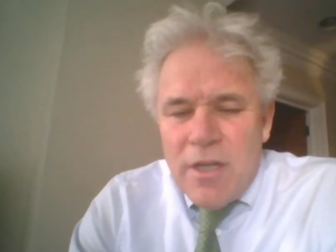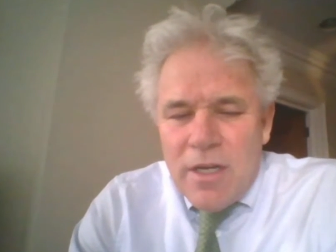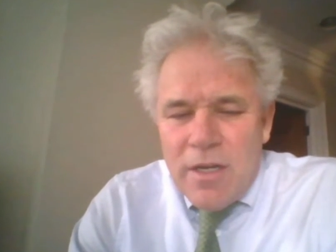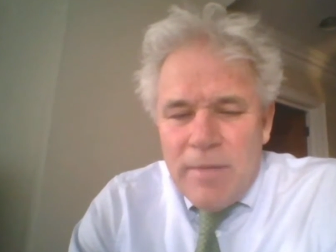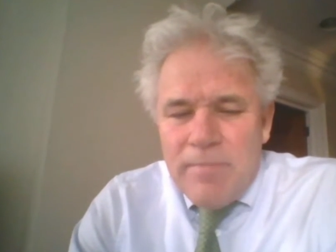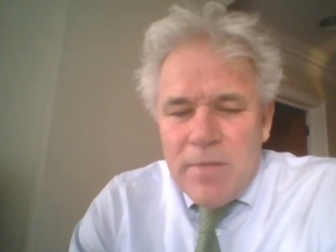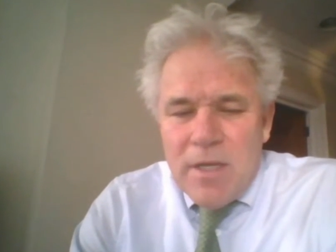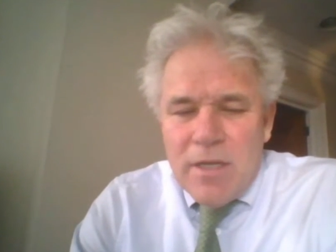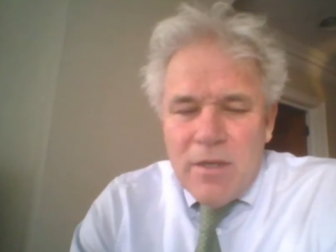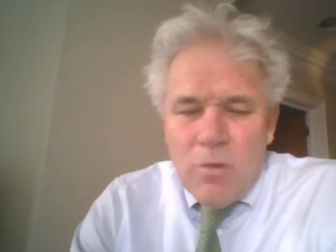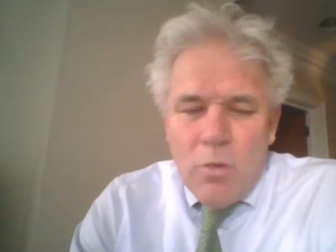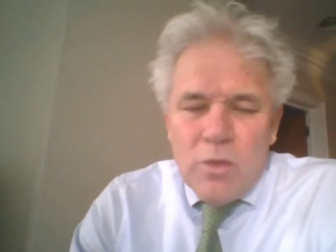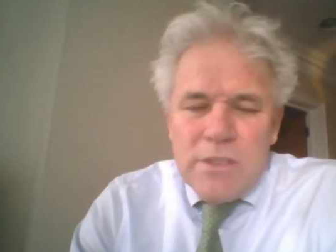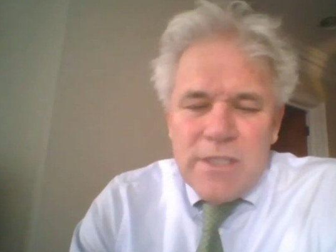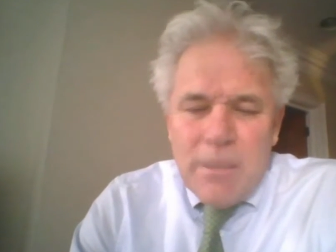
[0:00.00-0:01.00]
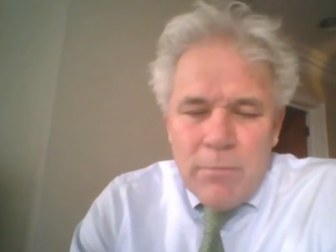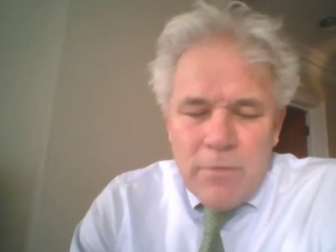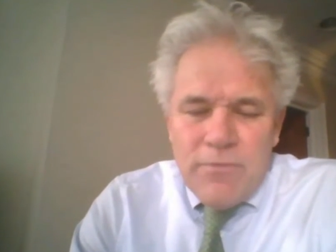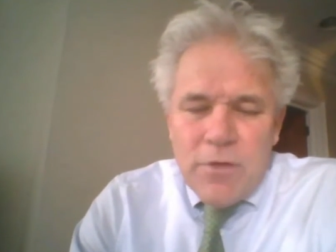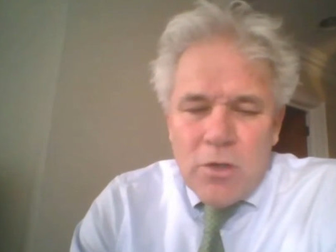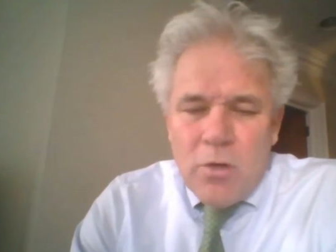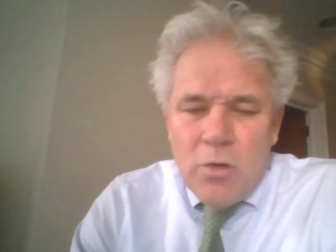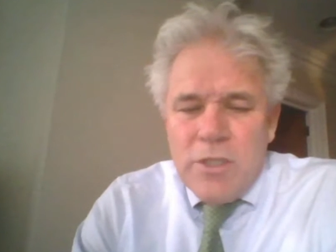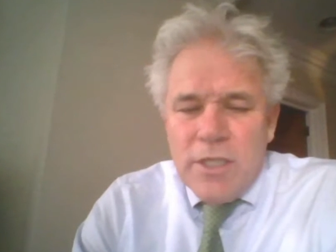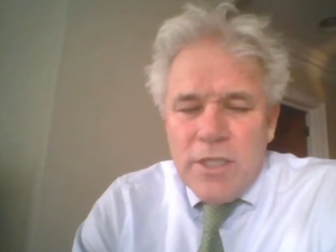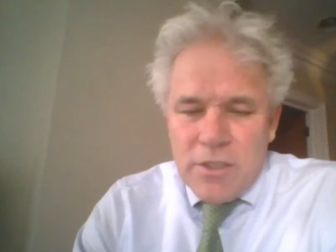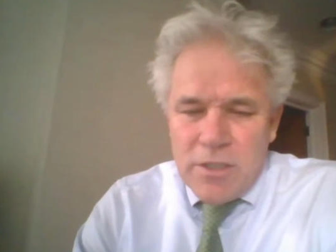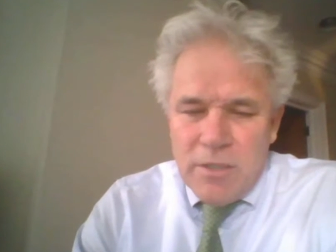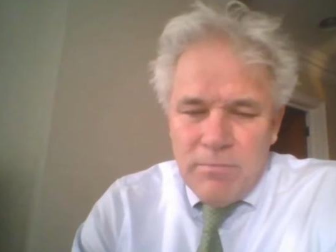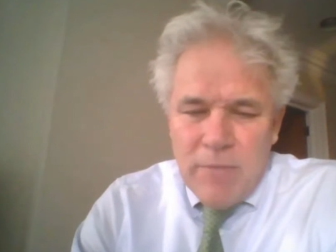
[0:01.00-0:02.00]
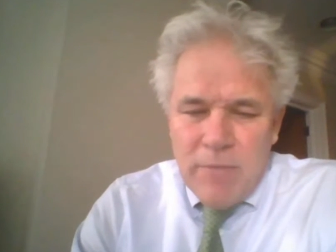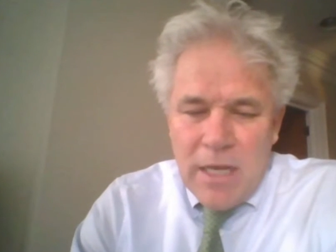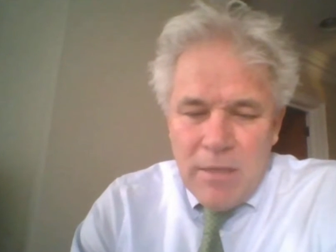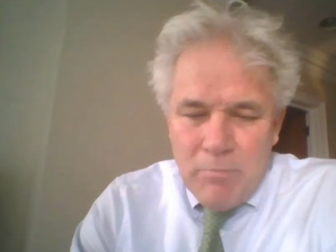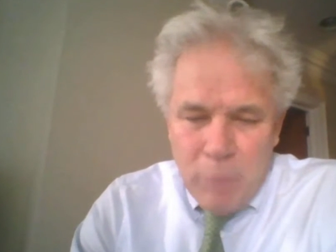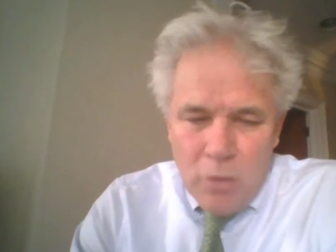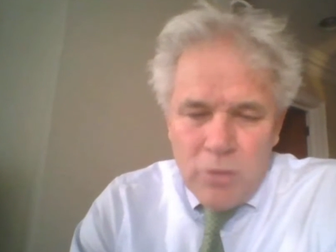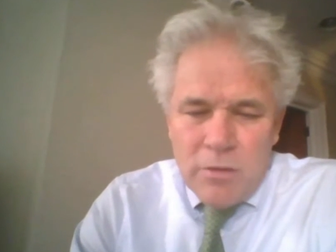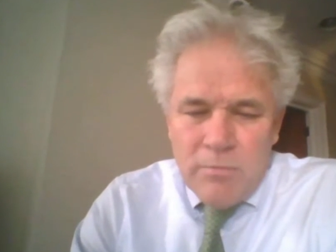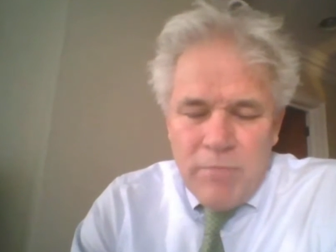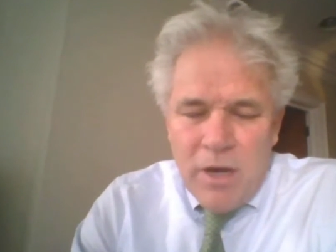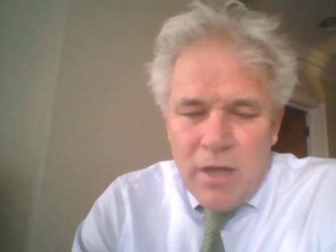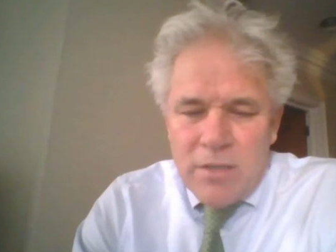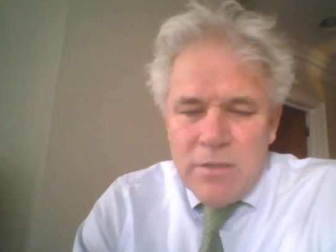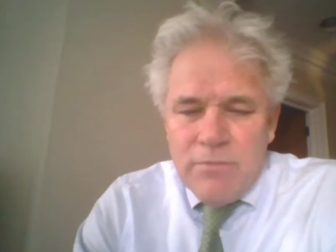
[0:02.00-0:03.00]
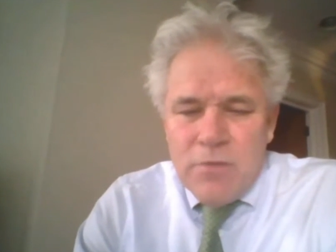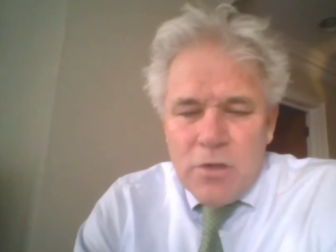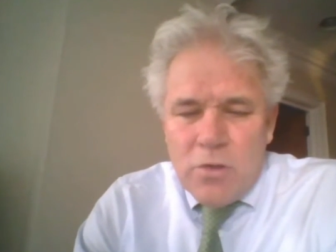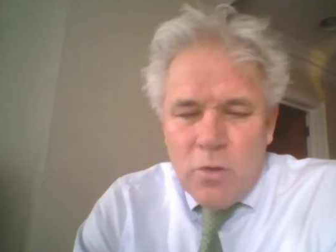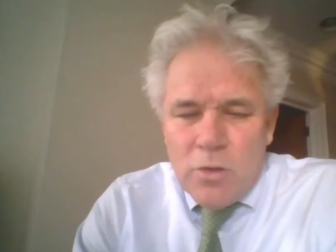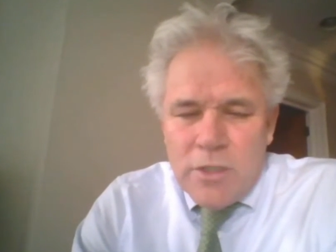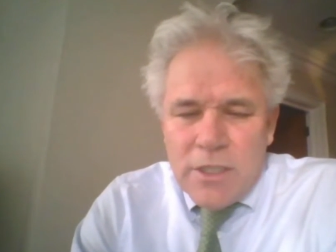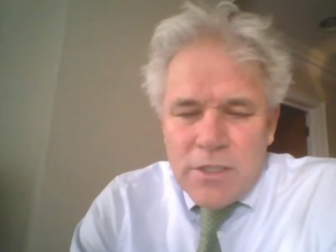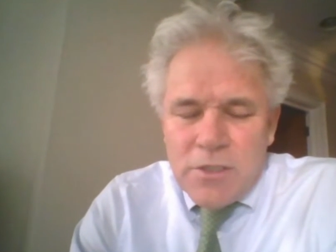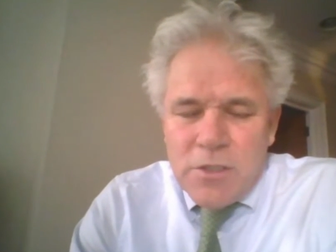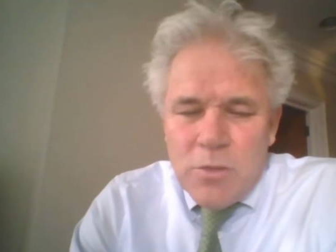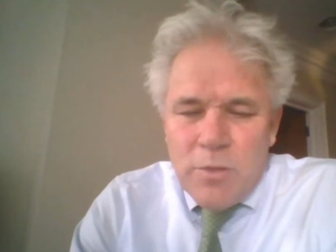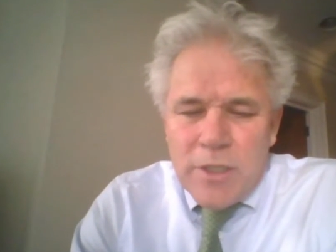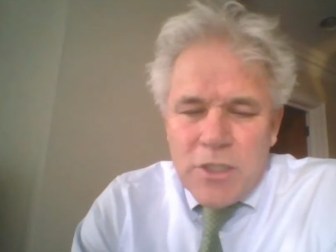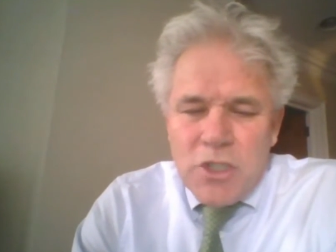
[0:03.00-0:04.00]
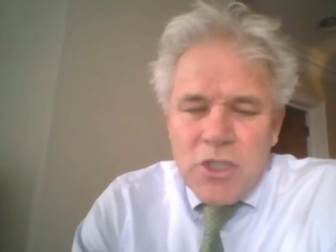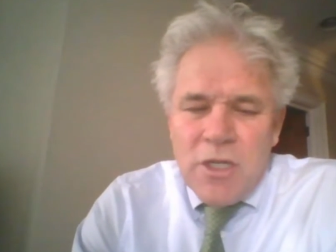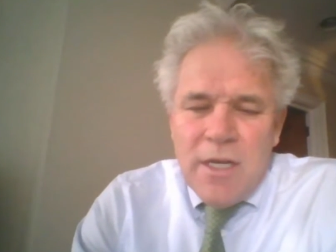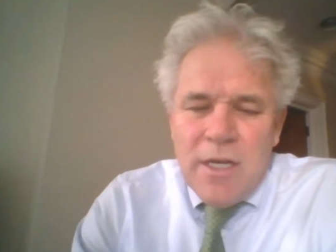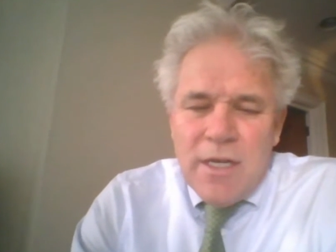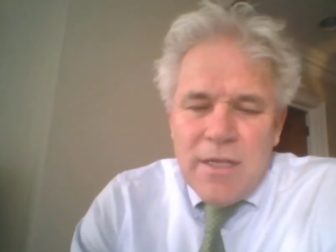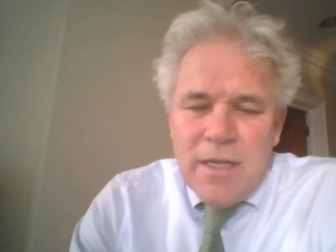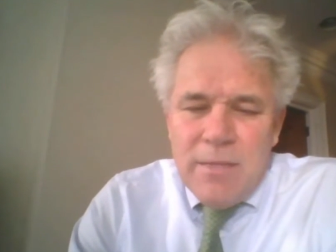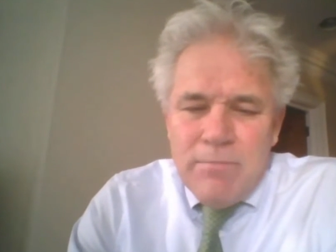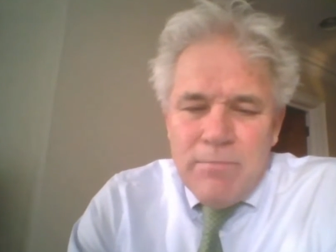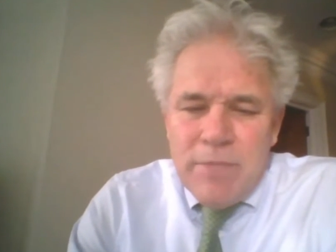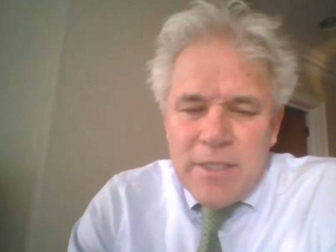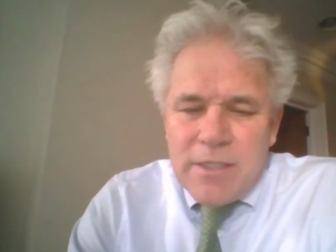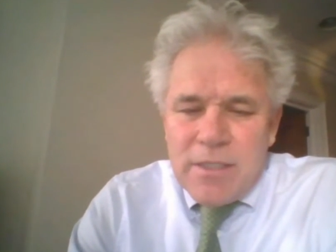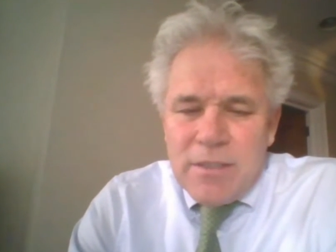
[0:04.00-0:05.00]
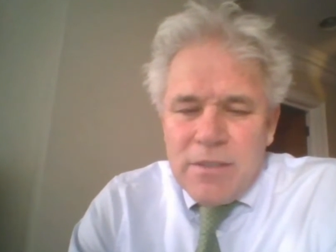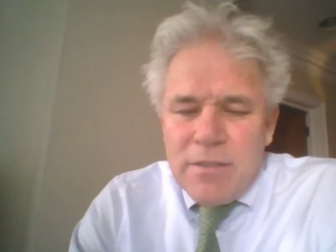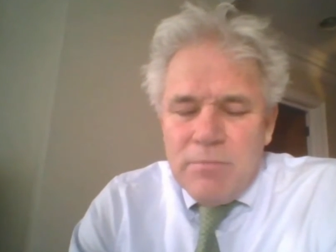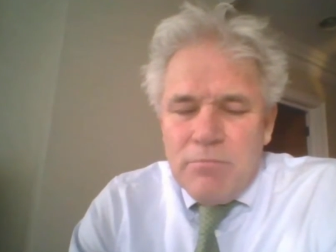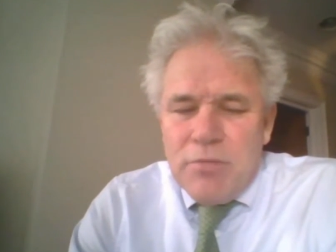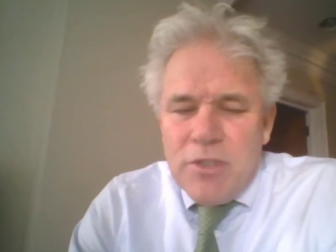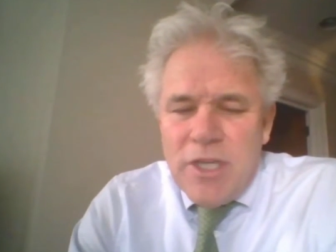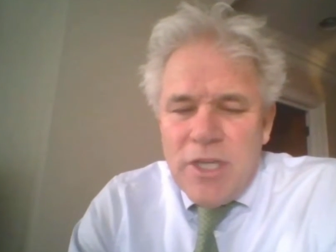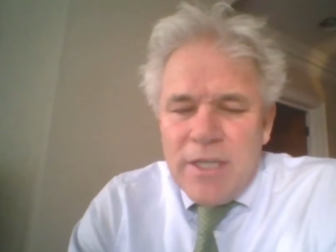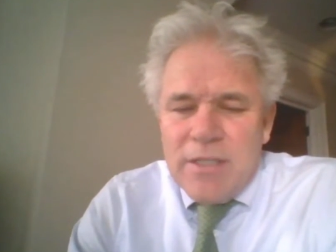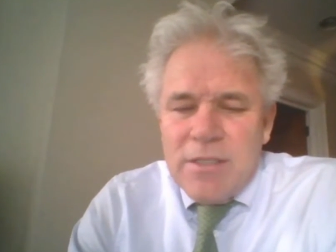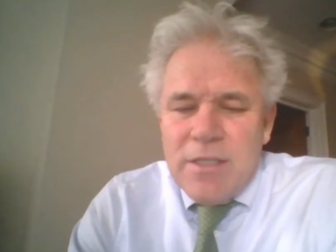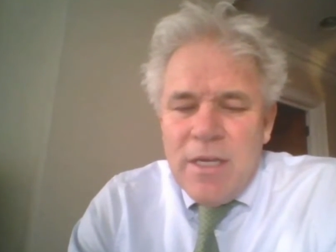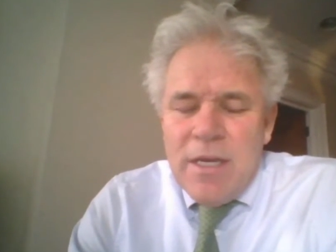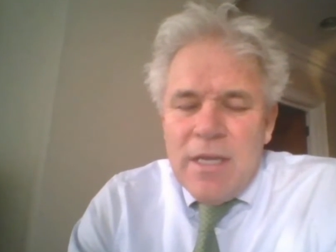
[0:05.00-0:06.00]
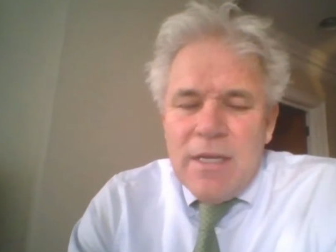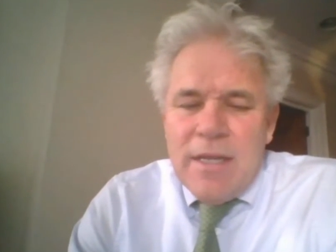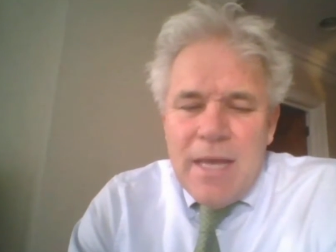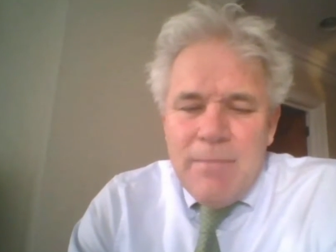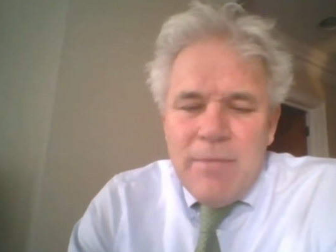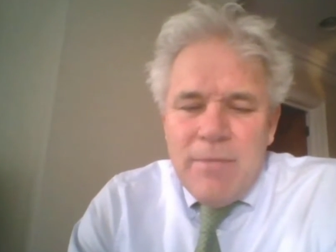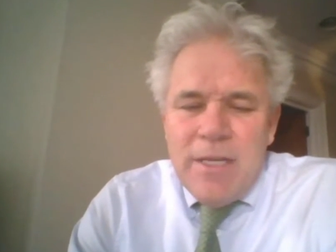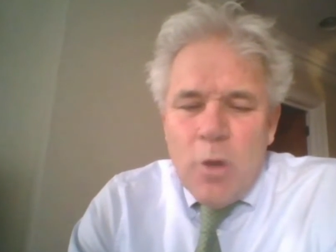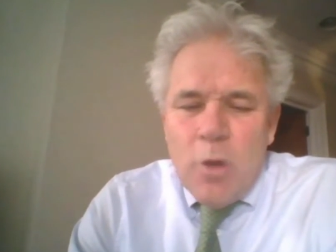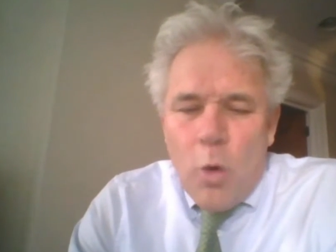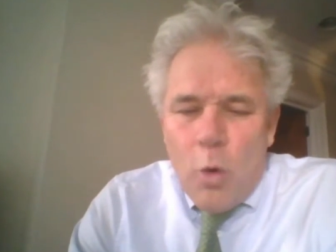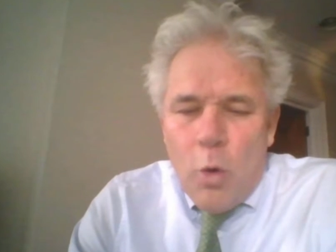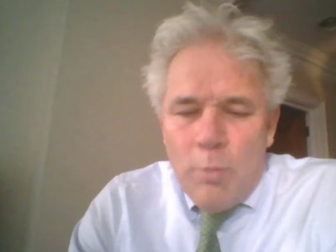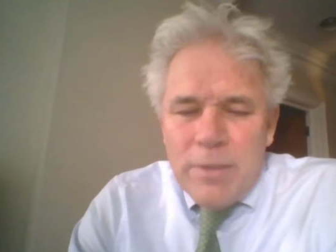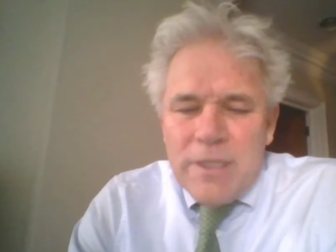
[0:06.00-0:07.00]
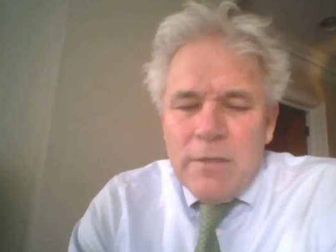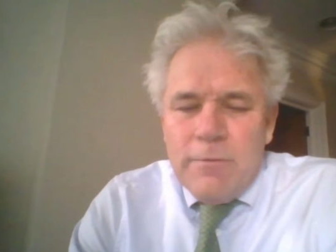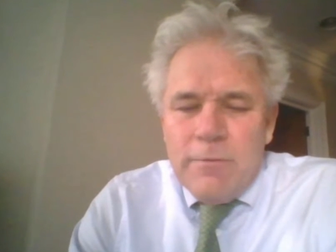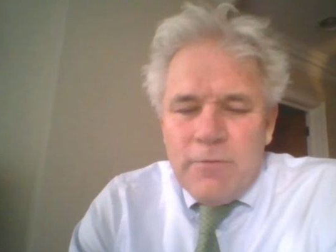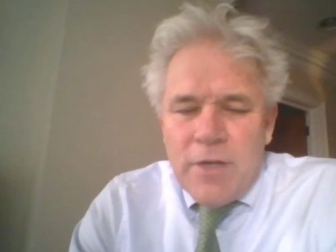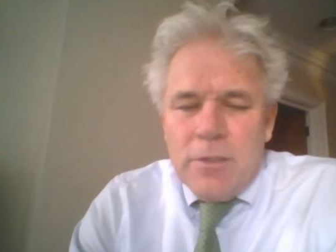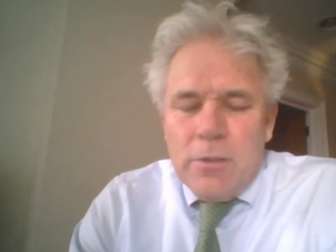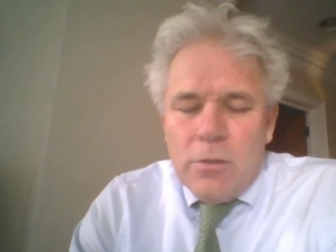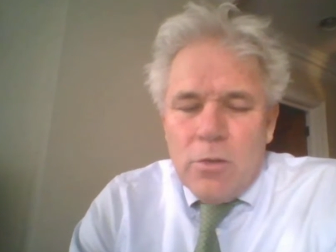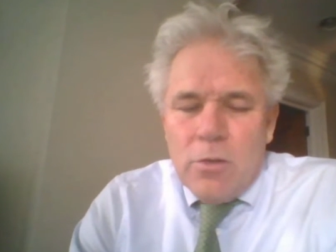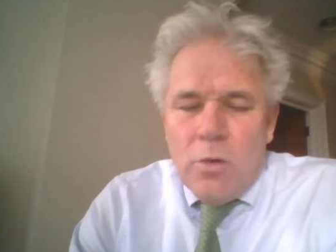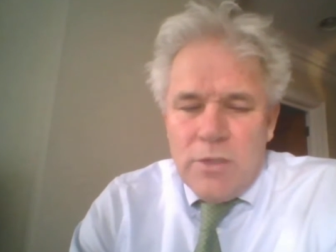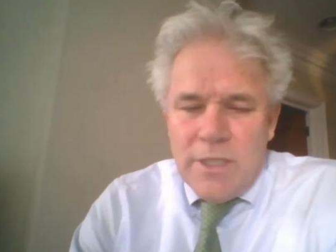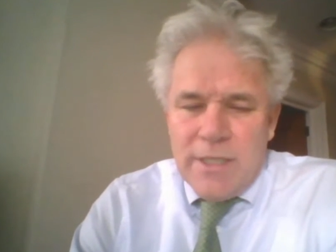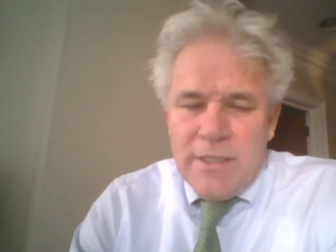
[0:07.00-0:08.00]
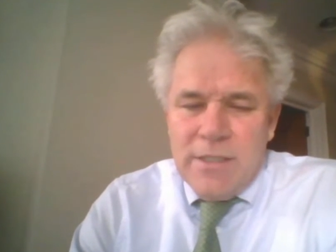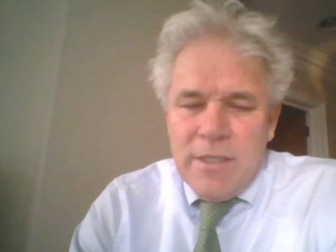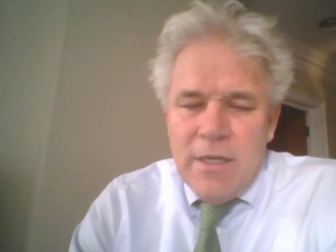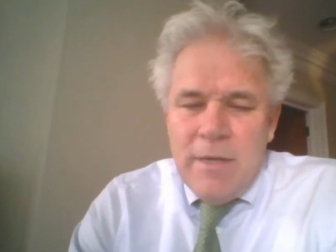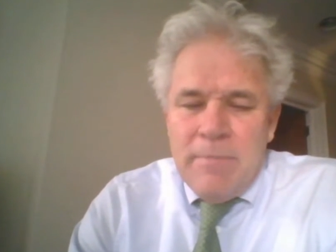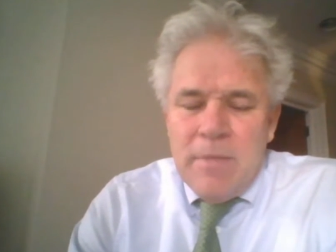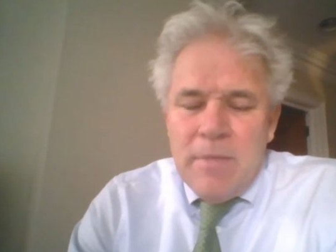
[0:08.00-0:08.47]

um, uh, or some of the cortex, an important part of the cortex to which the limbic system projects, namely orbital frontal cortex.